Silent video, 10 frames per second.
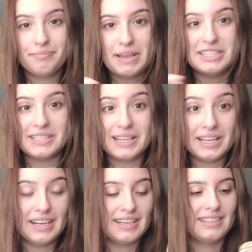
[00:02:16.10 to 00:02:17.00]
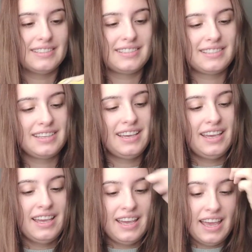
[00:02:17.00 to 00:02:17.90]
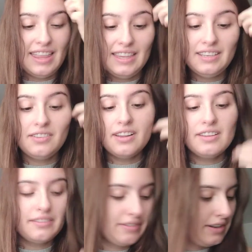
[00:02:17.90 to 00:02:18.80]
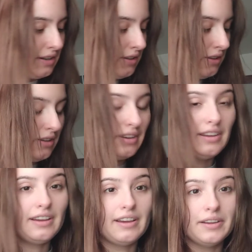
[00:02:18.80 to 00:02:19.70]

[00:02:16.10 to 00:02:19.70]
pencil lines and they do not look very good.